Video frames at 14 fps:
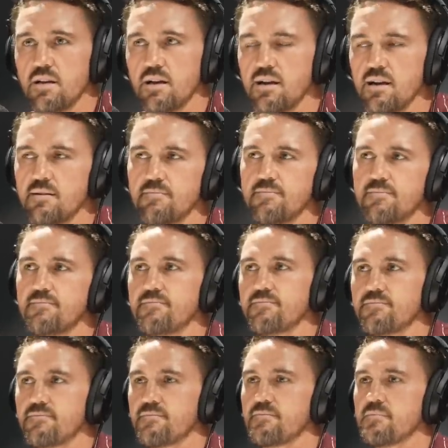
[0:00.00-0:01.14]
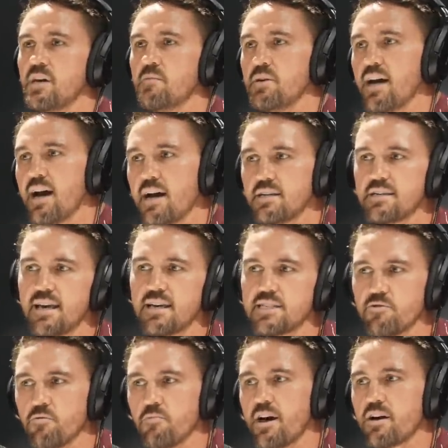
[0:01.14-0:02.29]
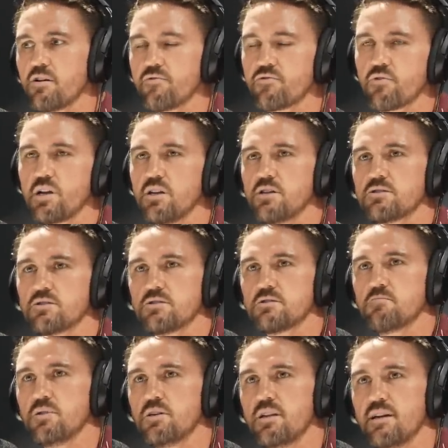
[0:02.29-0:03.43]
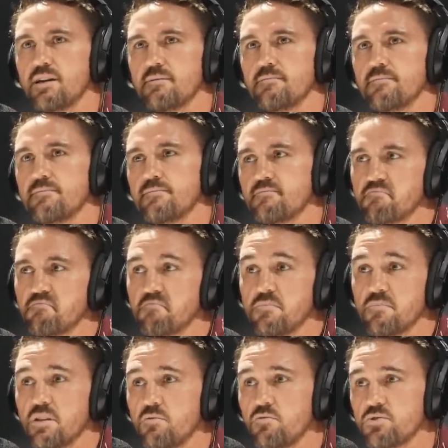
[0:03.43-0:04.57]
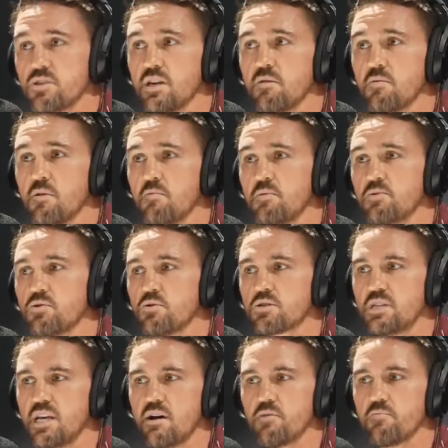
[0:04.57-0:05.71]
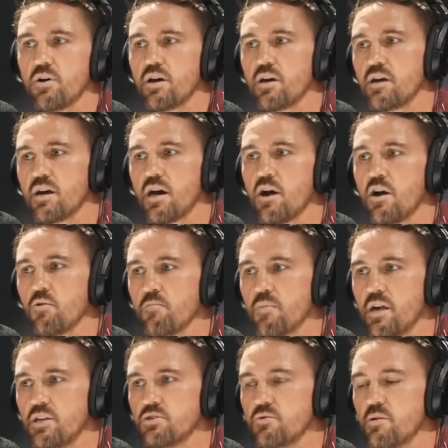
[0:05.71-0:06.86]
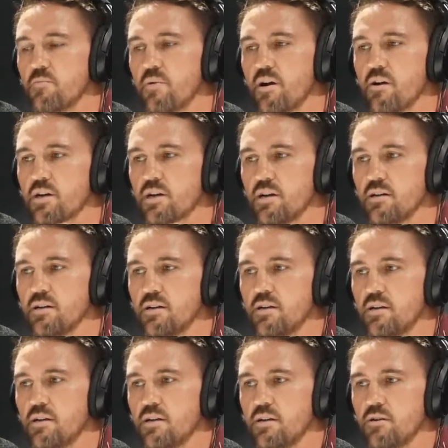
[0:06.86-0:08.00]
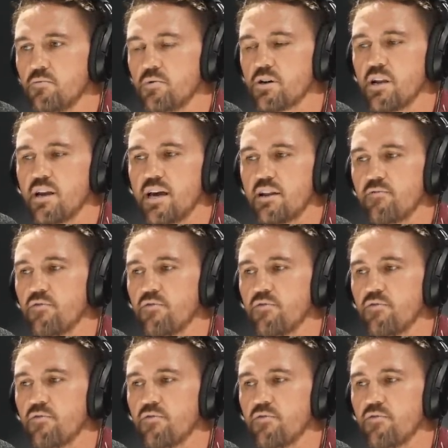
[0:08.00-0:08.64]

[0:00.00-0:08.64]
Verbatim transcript: Um, it'd be hard to take someone back off three losses, but um, we'll see. I'm in talks now with my old manager in America we kind of had a